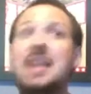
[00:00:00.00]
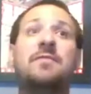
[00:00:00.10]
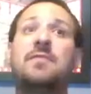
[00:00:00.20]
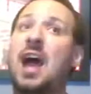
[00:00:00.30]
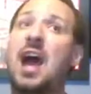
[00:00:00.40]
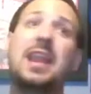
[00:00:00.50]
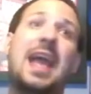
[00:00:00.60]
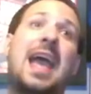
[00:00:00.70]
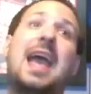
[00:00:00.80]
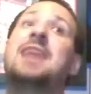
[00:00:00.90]
If not,
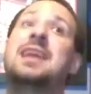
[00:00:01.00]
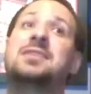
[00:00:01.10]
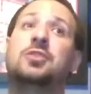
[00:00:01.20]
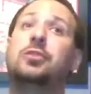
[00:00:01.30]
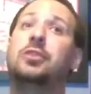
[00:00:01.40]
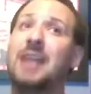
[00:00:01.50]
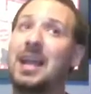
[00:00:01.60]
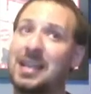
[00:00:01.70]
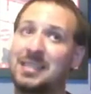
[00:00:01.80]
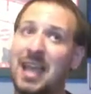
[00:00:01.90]
hey, that's cool.
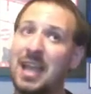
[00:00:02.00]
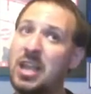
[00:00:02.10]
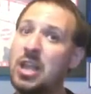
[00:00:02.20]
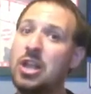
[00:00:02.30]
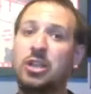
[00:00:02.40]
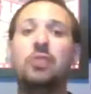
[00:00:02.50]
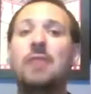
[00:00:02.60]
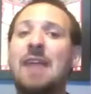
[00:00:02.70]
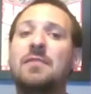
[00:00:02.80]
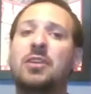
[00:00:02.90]
Like I said, you
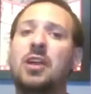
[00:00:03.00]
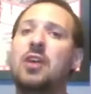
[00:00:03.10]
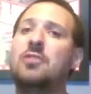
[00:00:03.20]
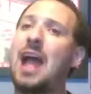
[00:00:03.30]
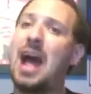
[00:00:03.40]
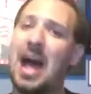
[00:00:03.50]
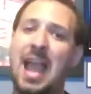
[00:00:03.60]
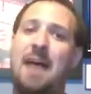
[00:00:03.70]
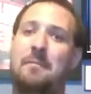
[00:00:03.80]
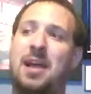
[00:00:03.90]
have your own, I
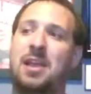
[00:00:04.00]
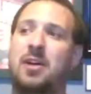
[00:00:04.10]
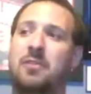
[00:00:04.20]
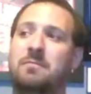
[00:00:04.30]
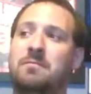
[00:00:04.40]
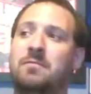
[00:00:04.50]
have my own.